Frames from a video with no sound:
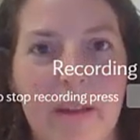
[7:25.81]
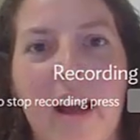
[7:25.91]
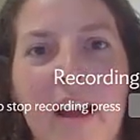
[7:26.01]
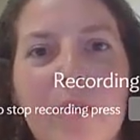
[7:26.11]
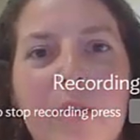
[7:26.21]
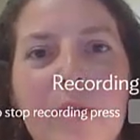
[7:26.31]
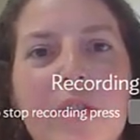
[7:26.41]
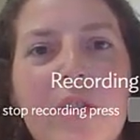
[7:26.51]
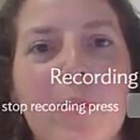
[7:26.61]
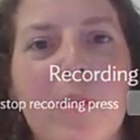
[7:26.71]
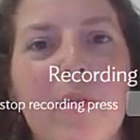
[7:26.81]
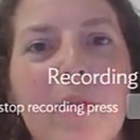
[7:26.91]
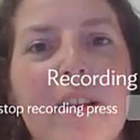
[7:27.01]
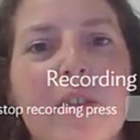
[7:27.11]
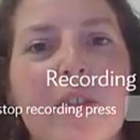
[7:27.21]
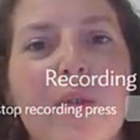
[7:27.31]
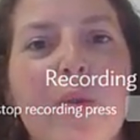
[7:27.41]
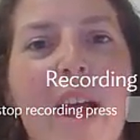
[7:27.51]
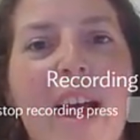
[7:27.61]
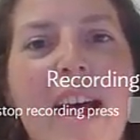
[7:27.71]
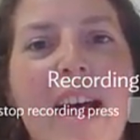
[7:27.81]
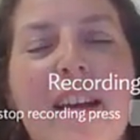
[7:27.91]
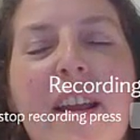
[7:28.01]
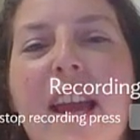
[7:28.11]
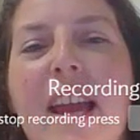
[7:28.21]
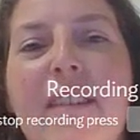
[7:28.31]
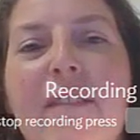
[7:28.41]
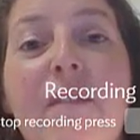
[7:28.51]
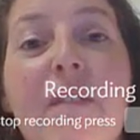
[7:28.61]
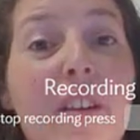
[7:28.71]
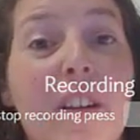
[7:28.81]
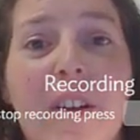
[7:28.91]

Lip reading: I worked with a supervisor who had a very,